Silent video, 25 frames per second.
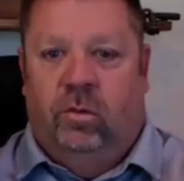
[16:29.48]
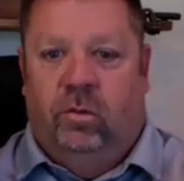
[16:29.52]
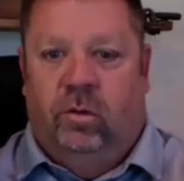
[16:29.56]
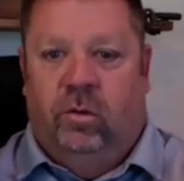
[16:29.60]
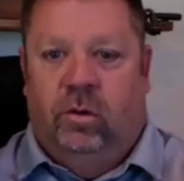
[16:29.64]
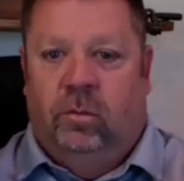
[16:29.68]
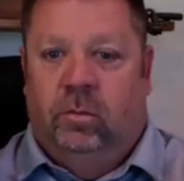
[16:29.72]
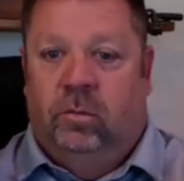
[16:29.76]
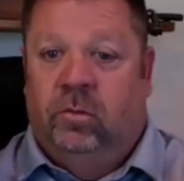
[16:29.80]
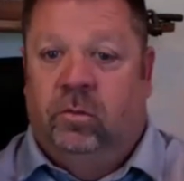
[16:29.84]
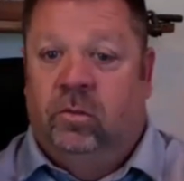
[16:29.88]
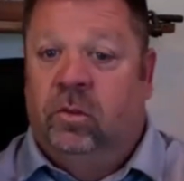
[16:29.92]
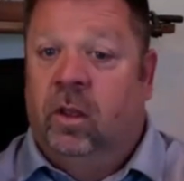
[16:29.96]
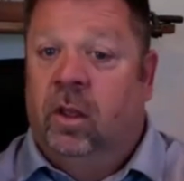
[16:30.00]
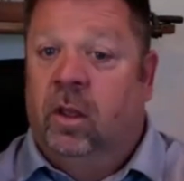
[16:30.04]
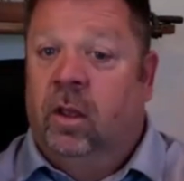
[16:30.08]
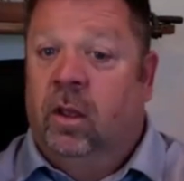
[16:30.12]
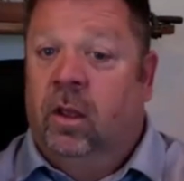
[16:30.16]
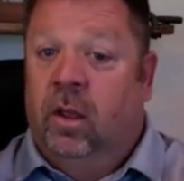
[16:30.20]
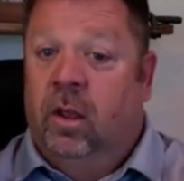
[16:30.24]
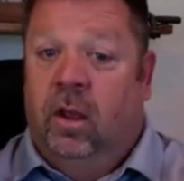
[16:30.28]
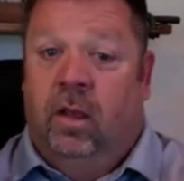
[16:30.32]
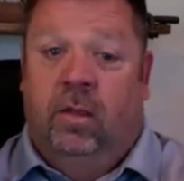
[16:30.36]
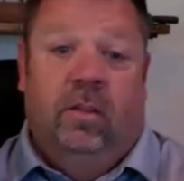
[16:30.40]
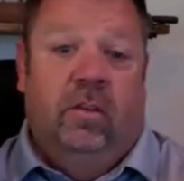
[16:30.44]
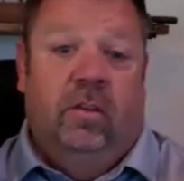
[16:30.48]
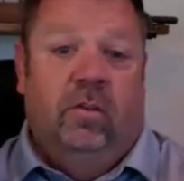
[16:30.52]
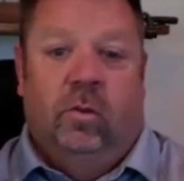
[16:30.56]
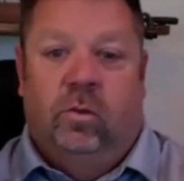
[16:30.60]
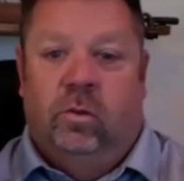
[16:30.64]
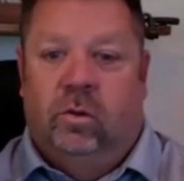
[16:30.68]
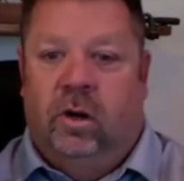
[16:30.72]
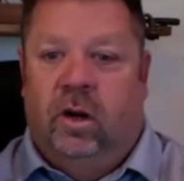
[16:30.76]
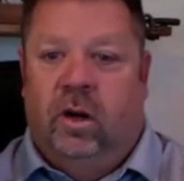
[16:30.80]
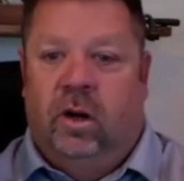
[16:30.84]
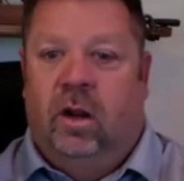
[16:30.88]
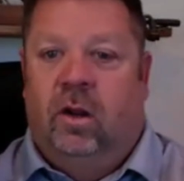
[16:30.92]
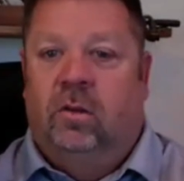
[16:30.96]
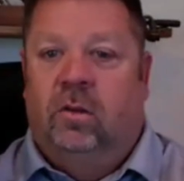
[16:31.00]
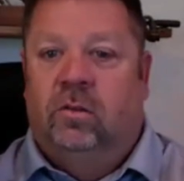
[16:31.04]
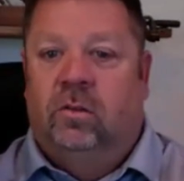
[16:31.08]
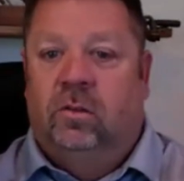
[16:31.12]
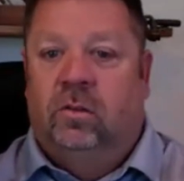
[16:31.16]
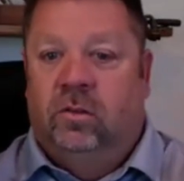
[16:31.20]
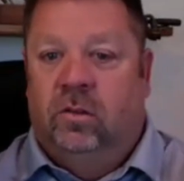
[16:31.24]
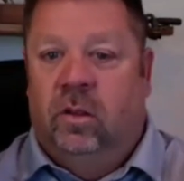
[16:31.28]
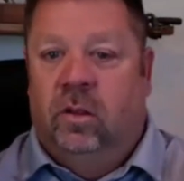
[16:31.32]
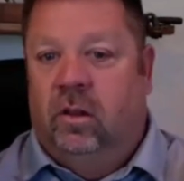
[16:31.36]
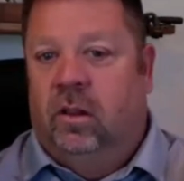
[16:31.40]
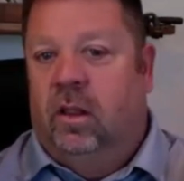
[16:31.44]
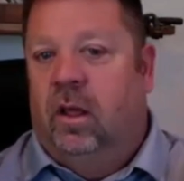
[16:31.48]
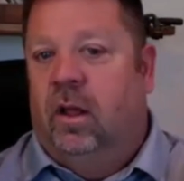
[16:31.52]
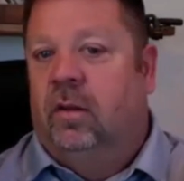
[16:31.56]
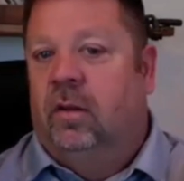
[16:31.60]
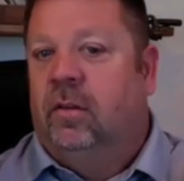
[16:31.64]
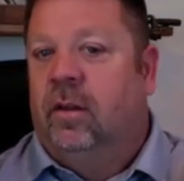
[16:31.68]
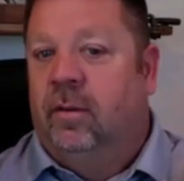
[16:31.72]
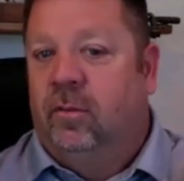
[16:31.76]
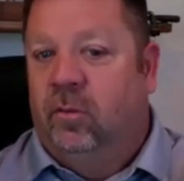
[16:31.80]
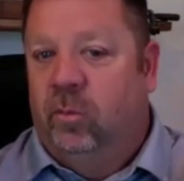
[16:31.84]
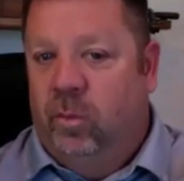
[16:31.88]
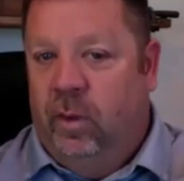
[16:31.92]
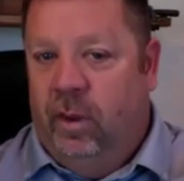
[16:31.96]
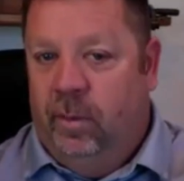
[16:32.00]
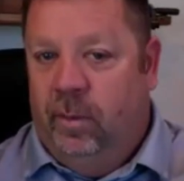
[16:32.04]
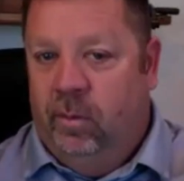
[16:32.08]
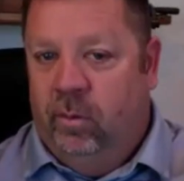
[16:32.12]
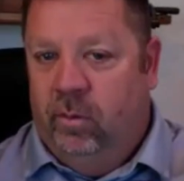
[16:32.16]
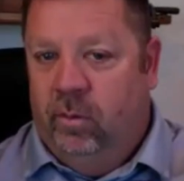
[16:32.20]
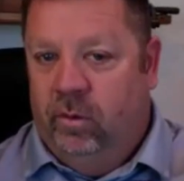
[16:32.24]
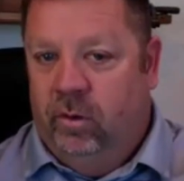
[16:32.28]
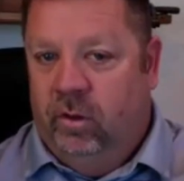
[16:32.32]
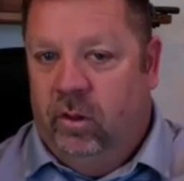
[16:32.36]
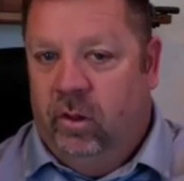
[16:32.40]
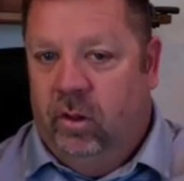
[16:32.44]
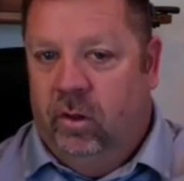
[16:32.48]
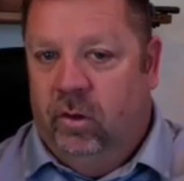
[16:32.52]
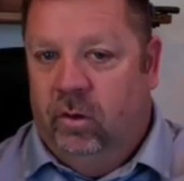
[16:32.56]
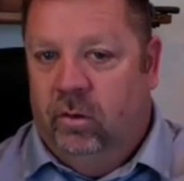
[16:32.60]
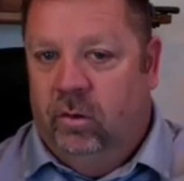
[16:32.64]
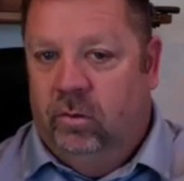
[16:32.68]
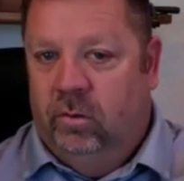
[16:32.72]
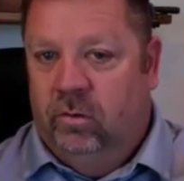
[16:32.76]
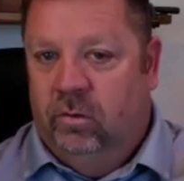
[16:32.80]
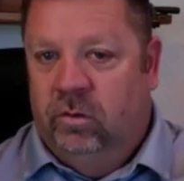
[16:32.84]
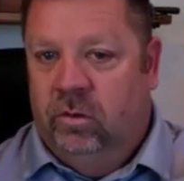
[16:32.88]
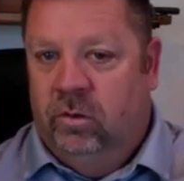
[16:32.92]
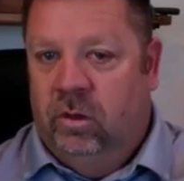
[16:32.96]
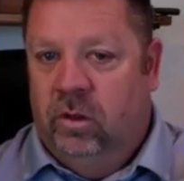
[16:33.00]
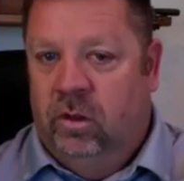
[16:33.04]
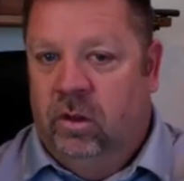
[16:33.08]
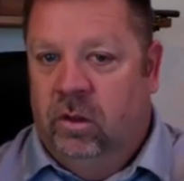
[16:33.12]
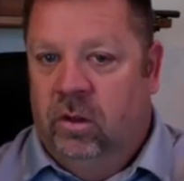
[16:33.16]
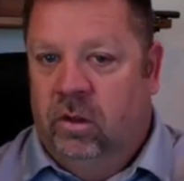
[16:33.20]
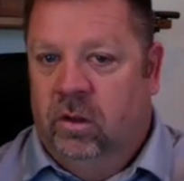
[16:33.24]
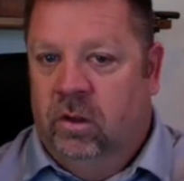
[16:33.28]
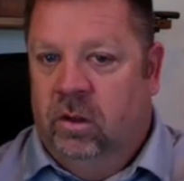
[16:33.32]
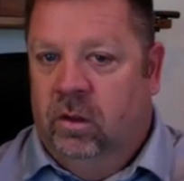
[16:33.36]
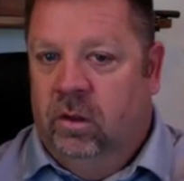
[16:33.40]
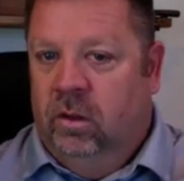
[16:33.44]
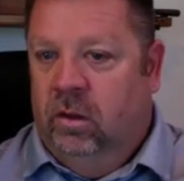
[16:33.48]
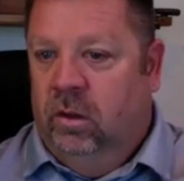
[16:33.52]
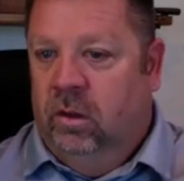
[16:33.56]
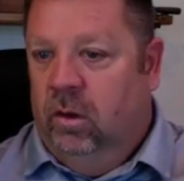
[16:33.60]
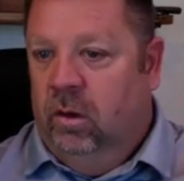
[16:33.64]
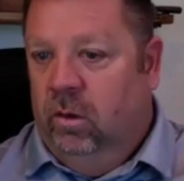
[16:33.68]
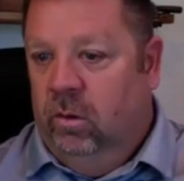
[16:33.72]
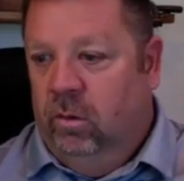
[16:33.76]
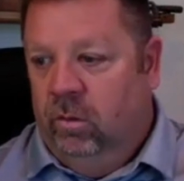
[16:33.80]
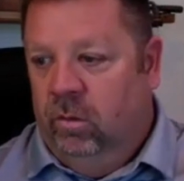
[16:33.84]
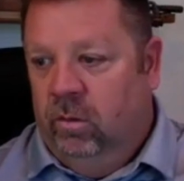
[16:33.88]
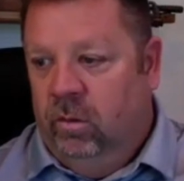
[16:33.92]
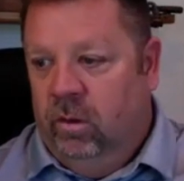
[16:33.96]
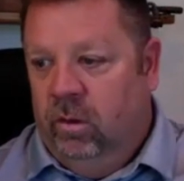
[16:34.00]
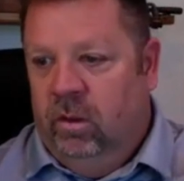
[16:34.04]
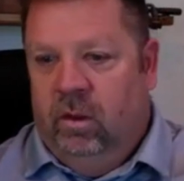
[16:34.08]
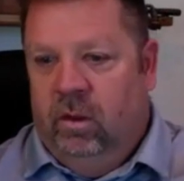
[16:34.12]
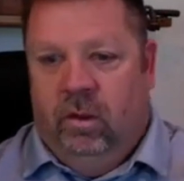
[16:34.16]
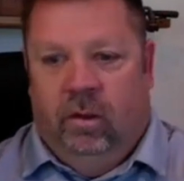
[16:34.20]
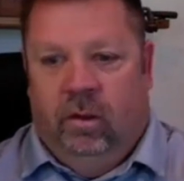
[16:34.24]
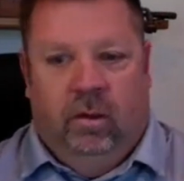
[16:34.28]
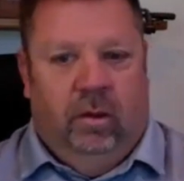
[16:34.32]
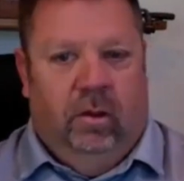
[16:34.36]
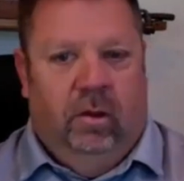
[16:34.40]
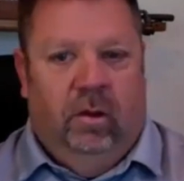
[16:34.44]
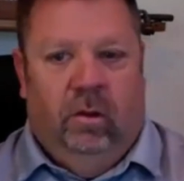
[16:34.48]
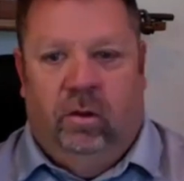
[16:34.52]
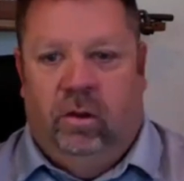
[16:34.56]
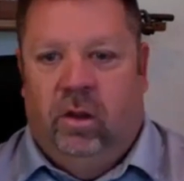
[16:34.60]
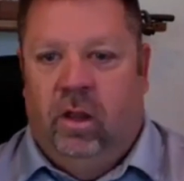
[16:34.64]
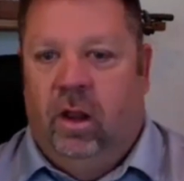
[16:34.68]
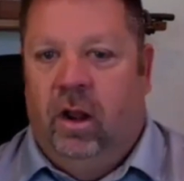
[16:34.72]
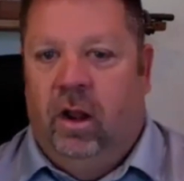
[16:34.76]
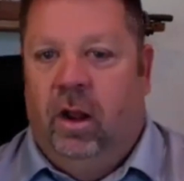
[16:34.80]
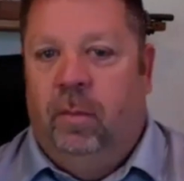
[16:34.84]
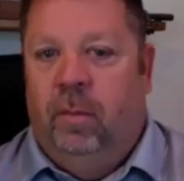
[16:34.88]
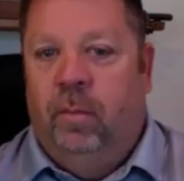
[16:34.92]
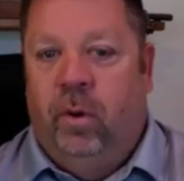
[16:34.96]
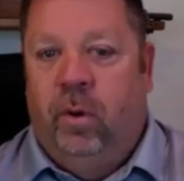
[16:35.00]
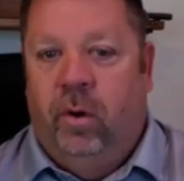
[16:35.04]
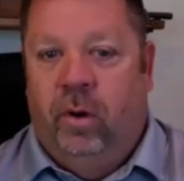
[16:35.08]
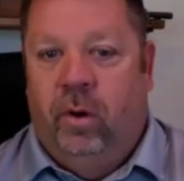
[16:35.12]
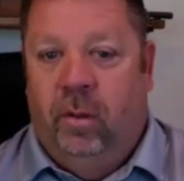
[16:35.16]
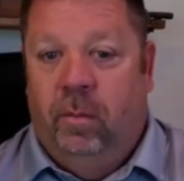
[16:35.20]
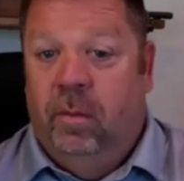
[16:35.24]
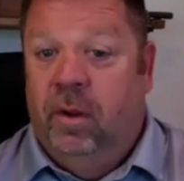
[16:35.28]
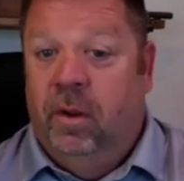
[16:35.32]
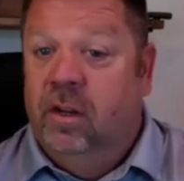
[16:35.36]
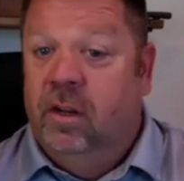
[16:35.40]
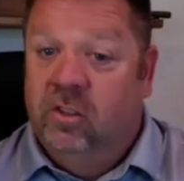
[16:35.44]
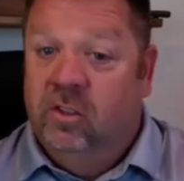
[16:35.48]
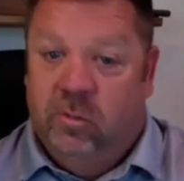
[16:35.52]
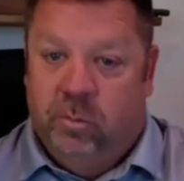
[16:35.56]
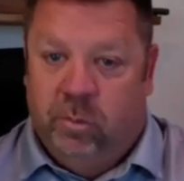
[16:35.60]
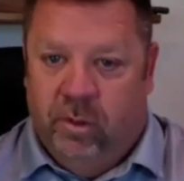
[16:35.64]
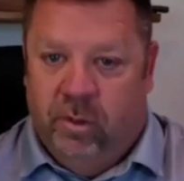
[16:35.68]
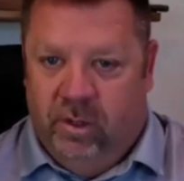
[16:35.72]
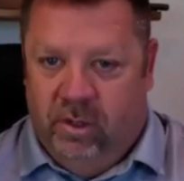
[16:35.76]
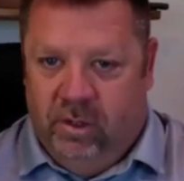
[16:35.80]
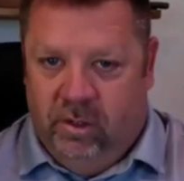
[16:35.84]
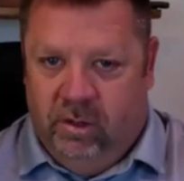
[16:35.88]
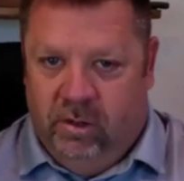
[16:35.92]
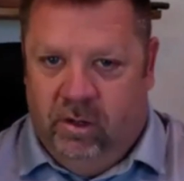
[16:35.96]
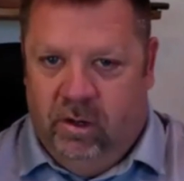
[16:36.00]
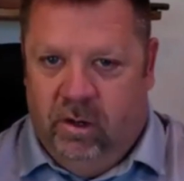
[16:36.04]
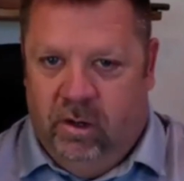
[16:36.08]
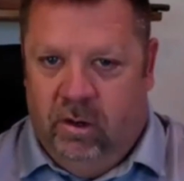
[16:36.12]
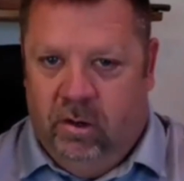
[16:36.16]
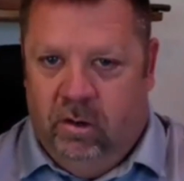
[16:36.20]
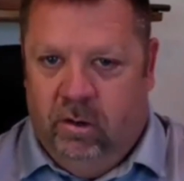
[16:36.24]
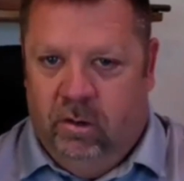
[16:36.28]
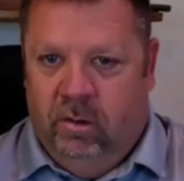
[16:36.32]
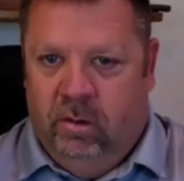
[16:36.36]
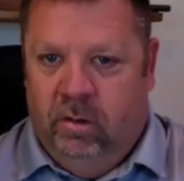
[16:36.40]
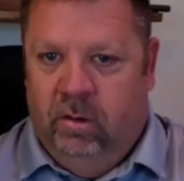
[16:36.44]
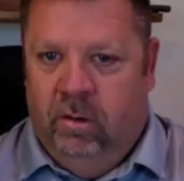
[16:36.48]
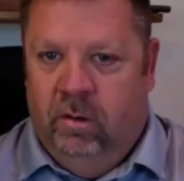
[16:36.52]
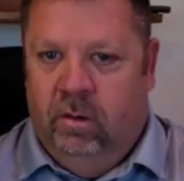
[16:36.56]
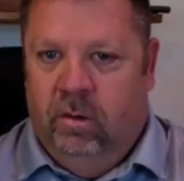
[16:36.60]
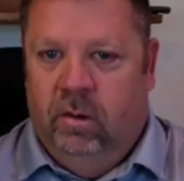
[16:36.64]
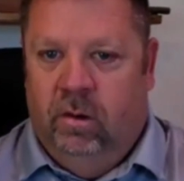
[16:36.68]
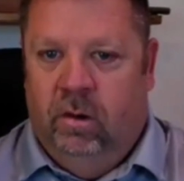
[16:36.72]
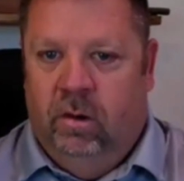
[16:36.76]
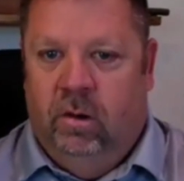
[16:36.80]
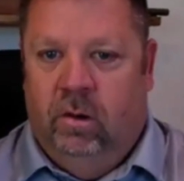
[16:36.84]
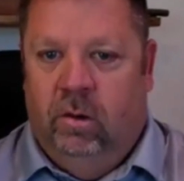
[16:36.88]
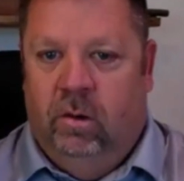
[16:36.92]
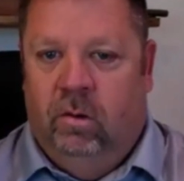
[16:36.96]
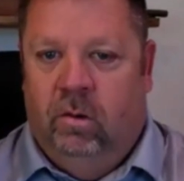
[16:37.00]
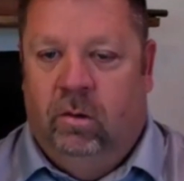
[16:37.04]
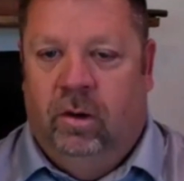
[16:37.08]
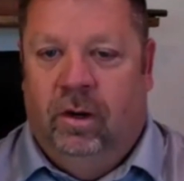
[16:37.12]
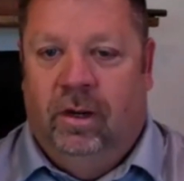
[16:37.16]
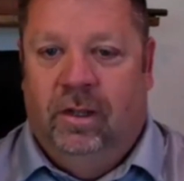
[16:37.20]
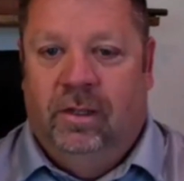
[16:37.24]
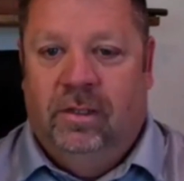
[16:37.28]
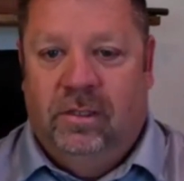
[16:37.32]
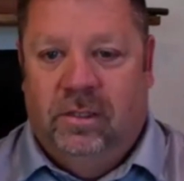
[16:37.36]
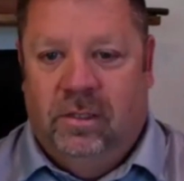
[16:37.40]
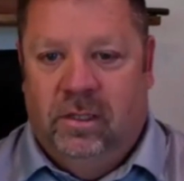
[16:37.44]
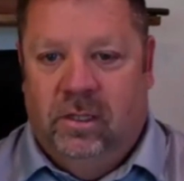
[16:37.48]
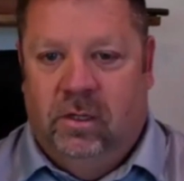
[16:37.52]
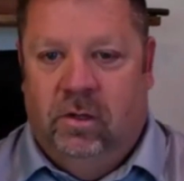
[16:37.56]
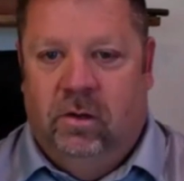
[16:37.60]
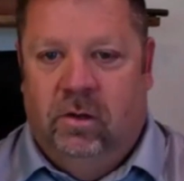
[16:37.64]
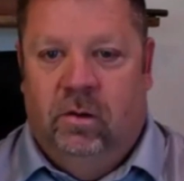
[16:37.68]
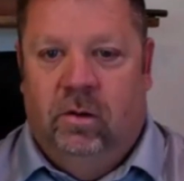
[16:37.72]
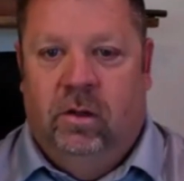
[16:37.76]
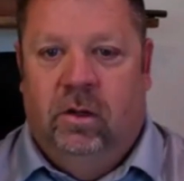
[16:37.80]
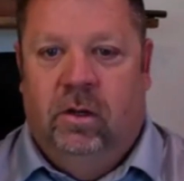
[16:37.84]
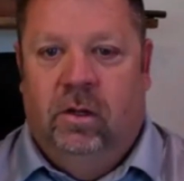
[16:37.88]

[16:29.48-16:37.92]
rooms on these older houses that a lot of times people enclose. Can I put a mini split in there or an AC unit